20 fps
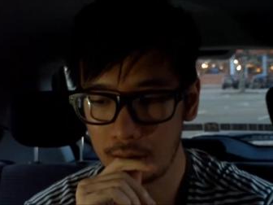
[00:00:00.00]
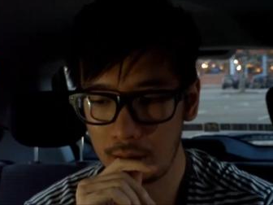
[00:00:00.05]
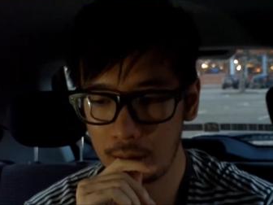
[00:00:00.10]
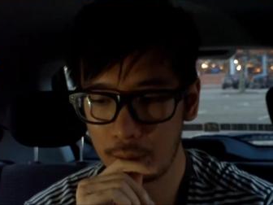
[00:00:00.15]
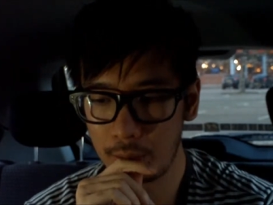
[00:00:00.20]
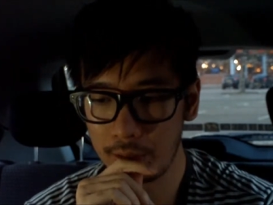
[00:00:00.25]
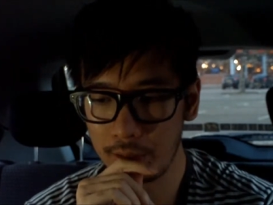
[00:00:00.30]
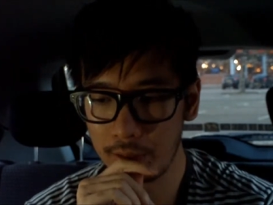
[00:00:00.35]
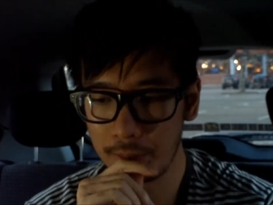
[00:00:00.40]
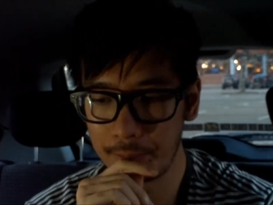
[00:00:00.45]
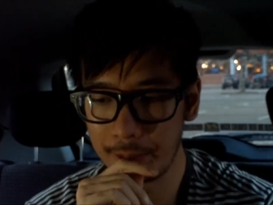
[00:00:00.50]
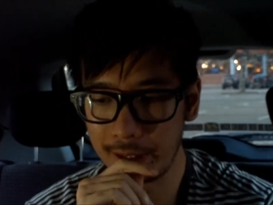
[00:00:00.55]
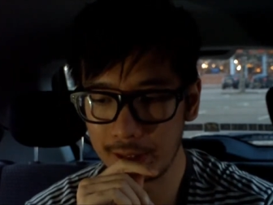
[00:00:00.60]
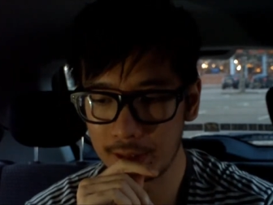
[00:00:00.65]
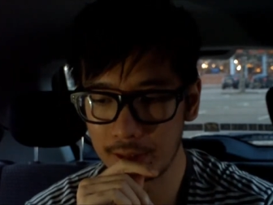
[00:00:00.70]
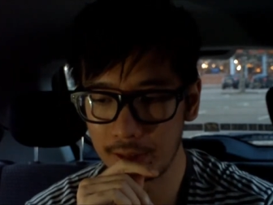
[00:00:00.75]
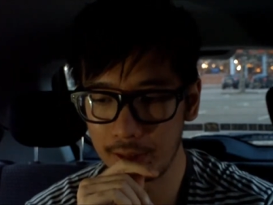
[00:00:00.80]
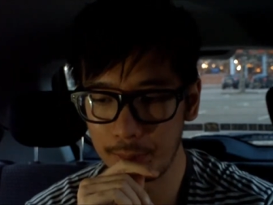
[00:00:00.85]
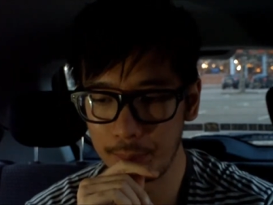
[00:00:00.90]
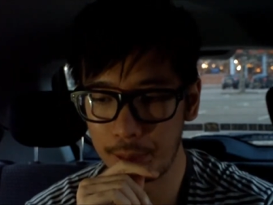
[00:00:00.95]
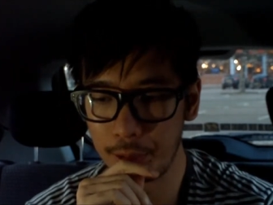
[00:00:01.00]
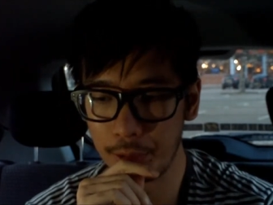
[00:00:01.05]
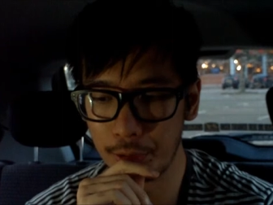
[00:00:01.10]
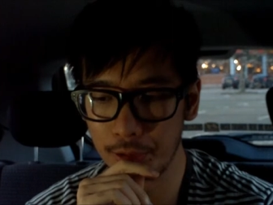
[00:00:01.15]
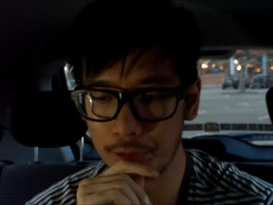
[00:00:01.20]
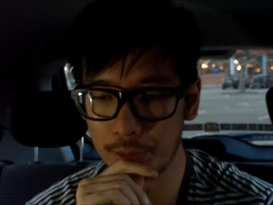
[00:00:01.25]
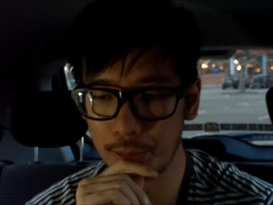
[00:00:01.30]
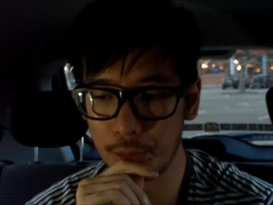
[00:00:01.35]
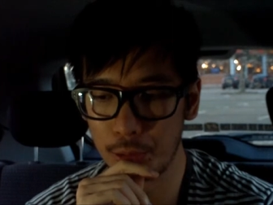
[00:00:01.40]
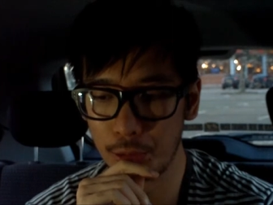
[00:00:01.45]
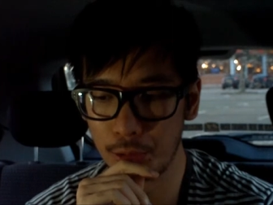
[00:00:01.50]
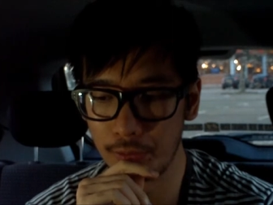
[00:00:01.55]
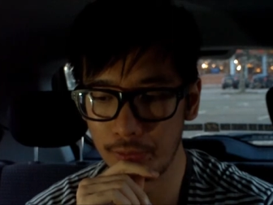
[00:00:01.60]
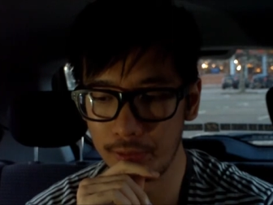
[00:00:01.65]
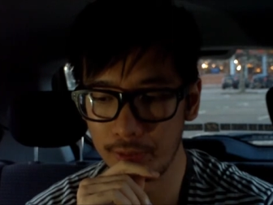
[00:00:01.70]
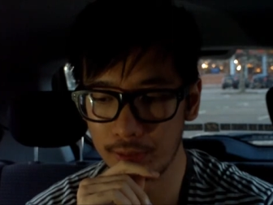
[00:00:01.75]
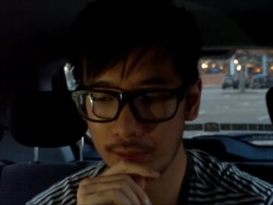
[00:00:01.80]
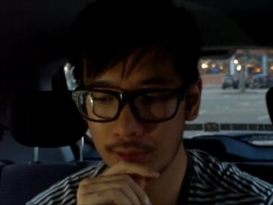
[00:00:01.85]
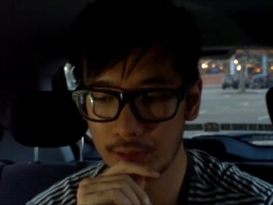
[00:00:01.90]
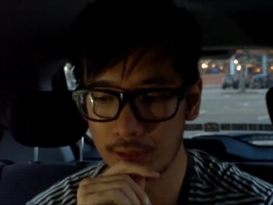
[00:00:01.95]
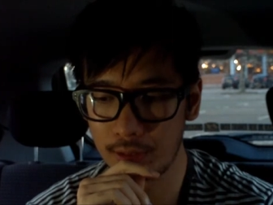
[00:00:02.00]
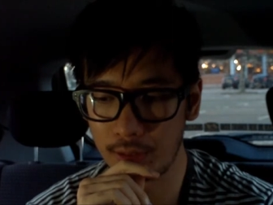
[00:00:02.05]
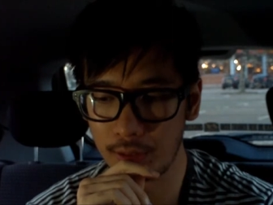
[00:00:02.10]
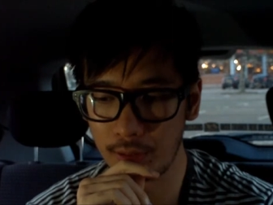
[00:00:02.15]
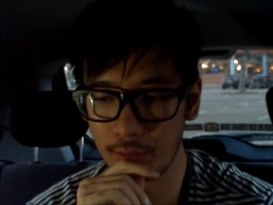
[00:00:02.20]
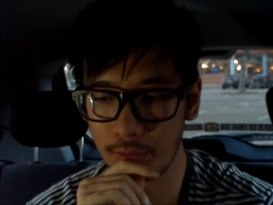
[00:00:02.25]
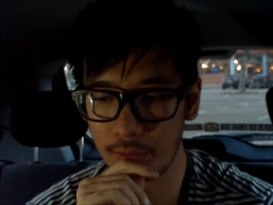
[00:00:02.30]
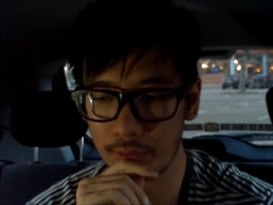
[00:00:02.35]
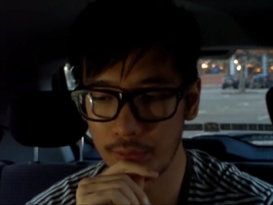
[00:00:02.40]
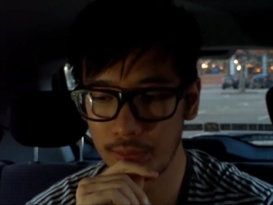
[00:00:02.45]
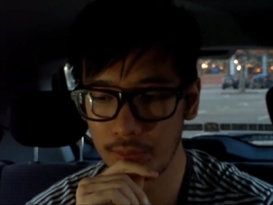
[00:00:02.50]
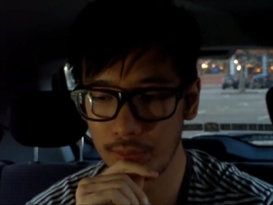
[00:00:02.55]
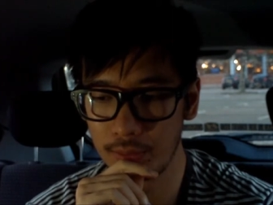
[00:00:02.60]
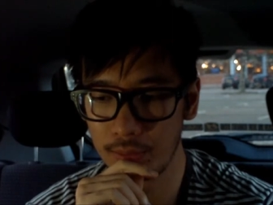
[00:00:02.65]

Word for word: I want to basically push more of this kind of,